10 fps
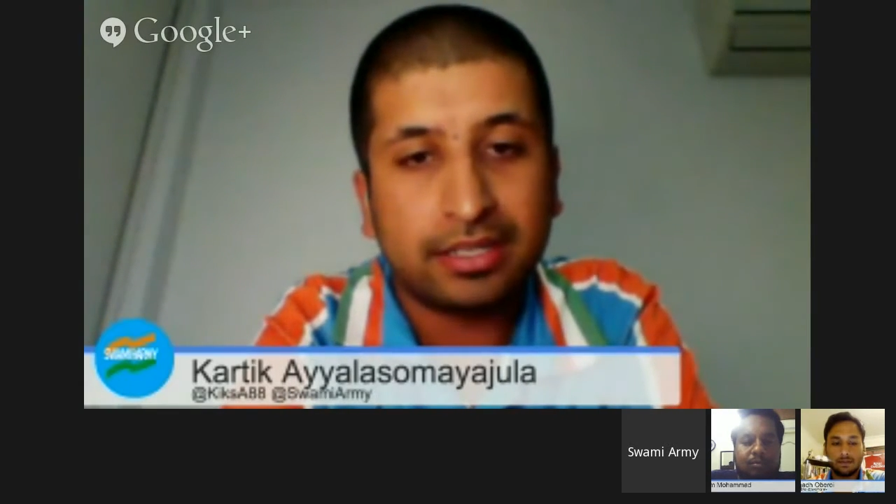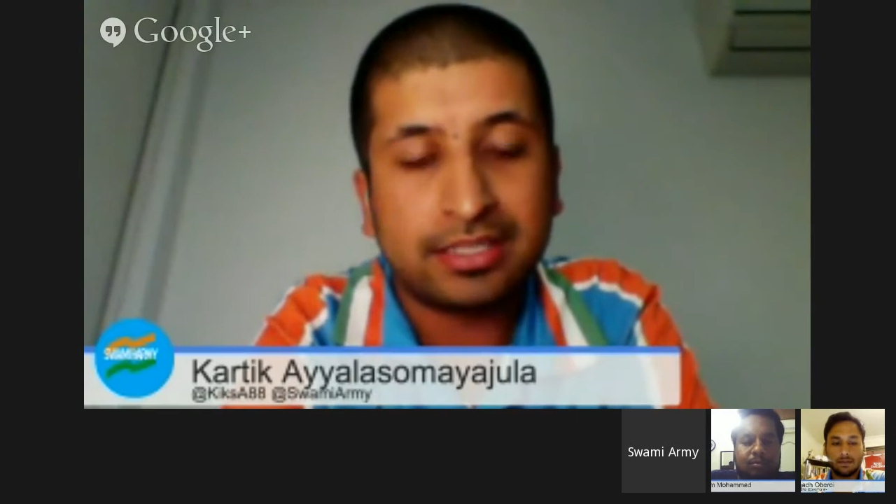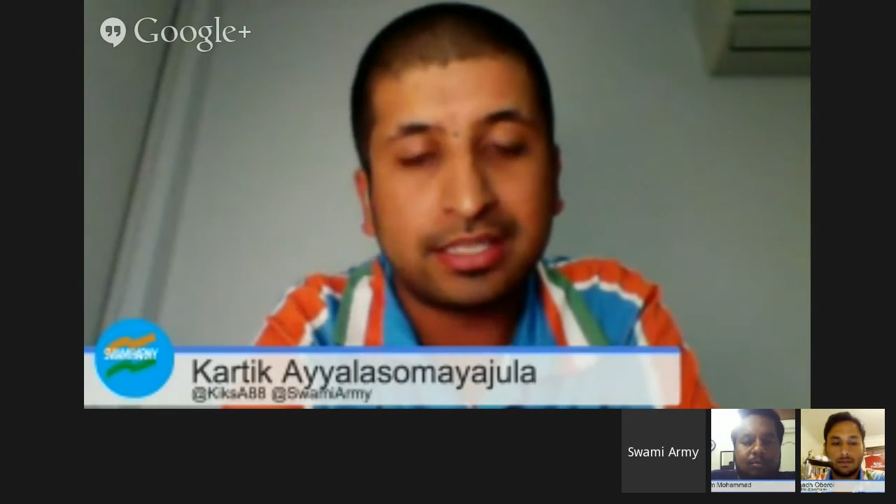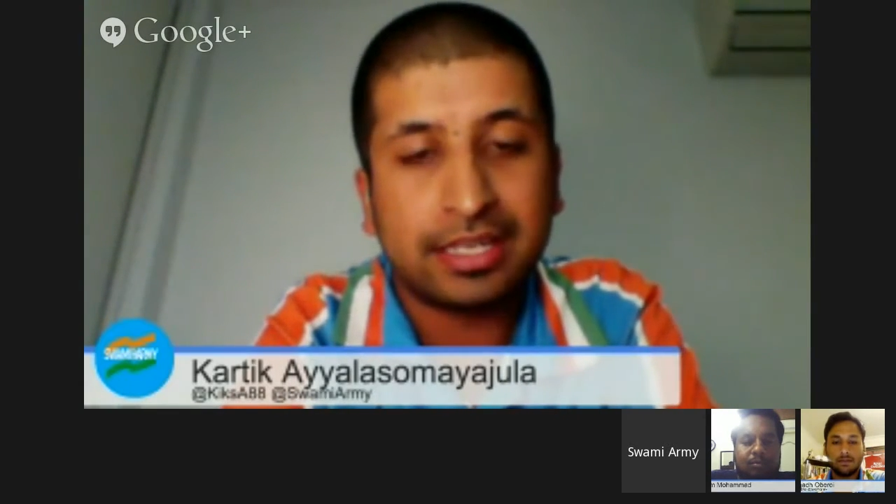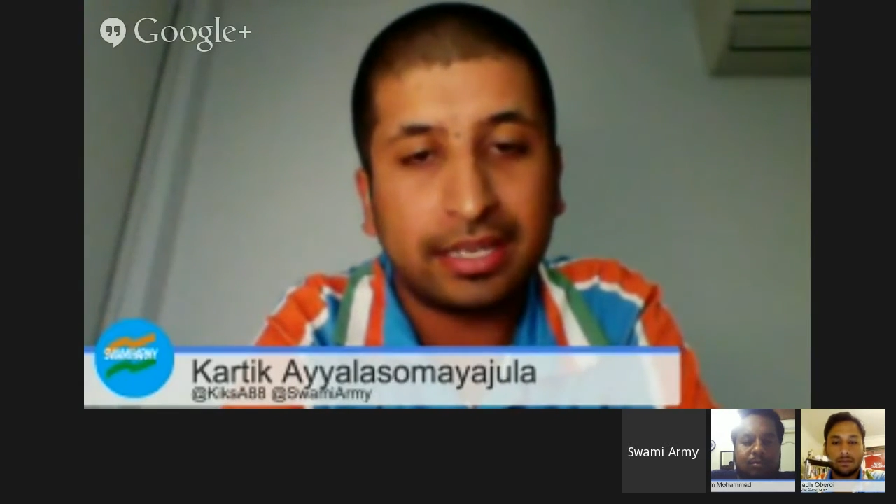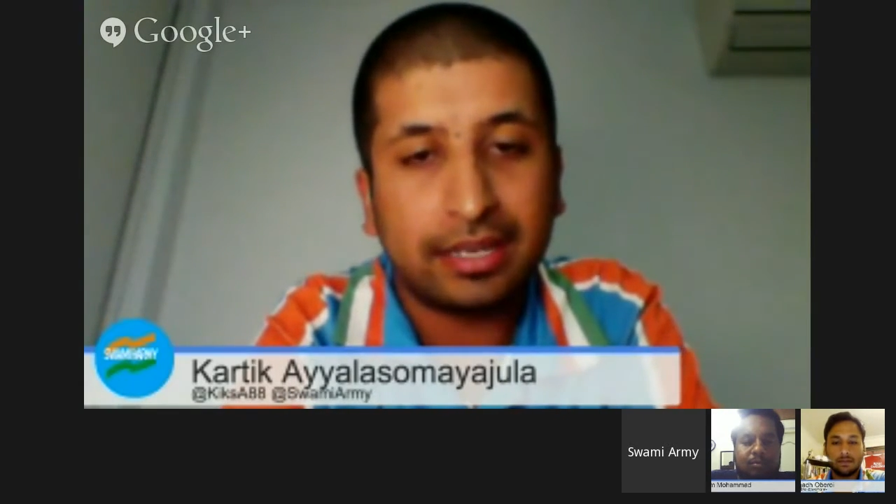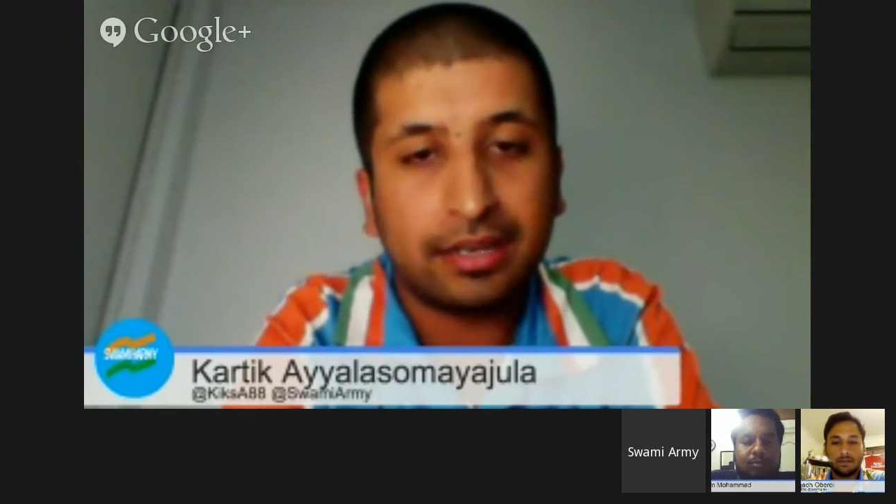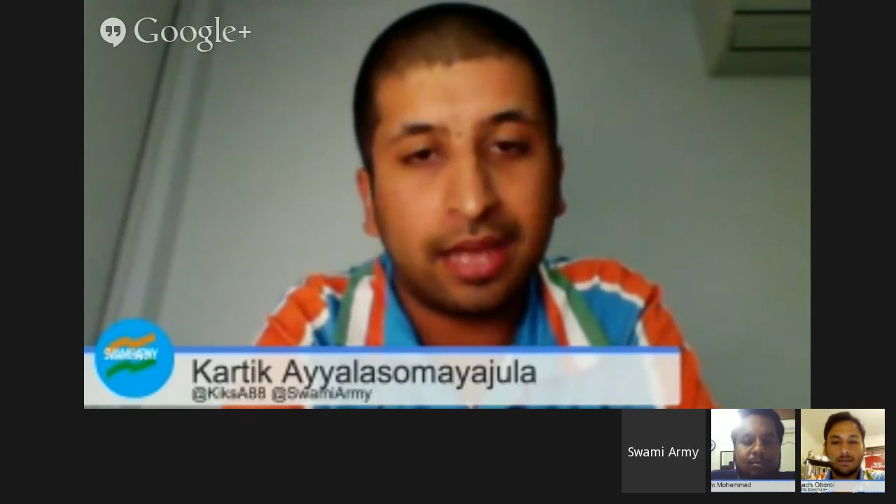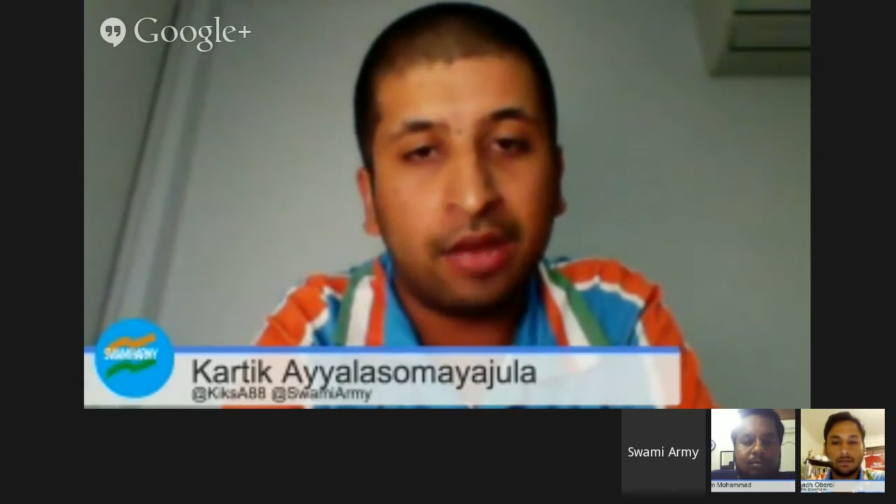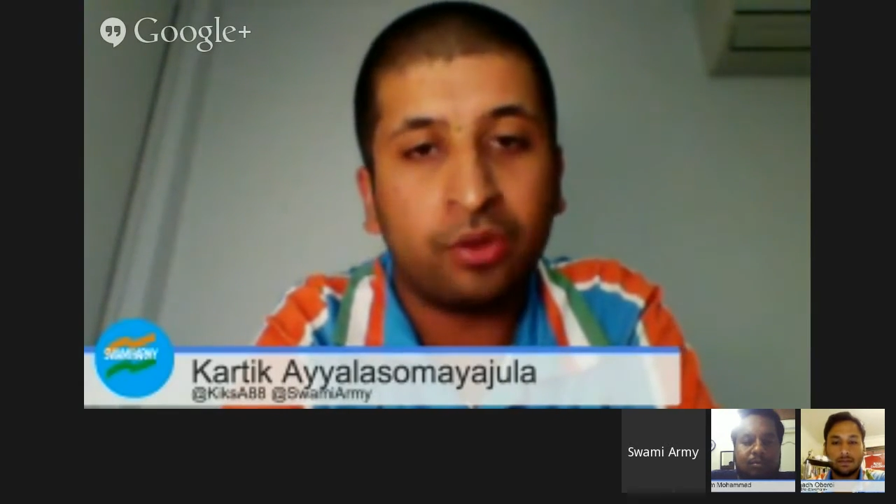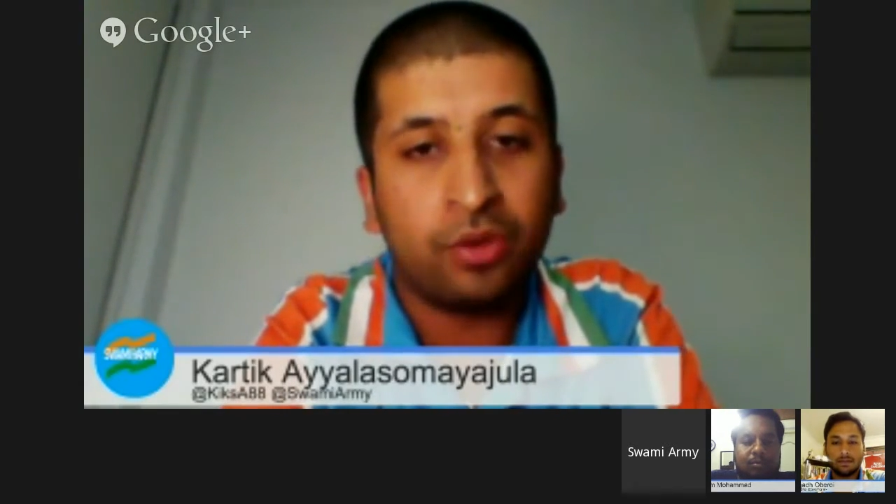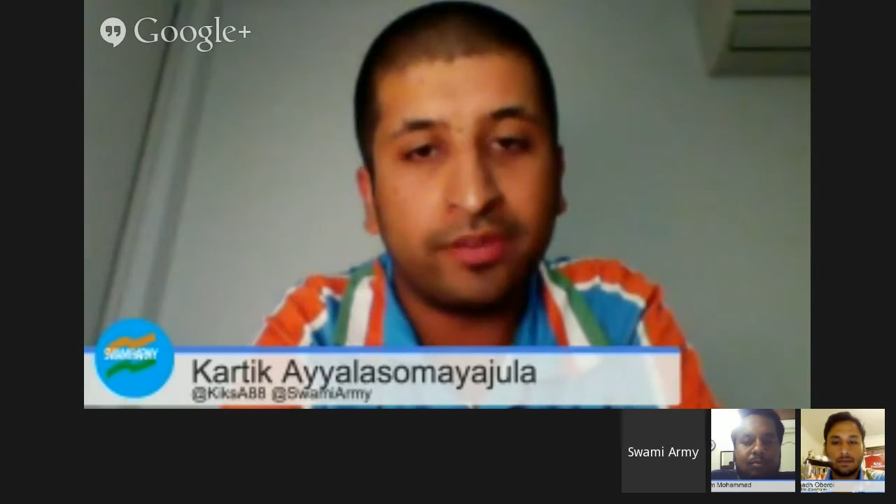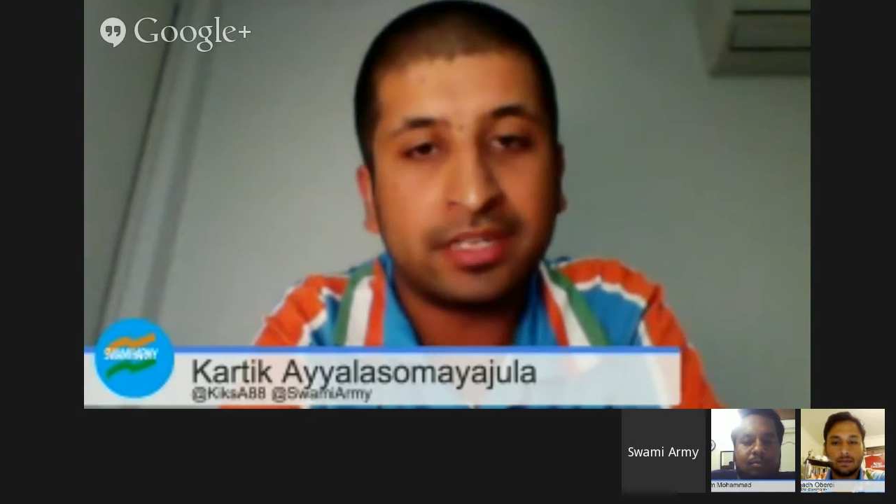see how good of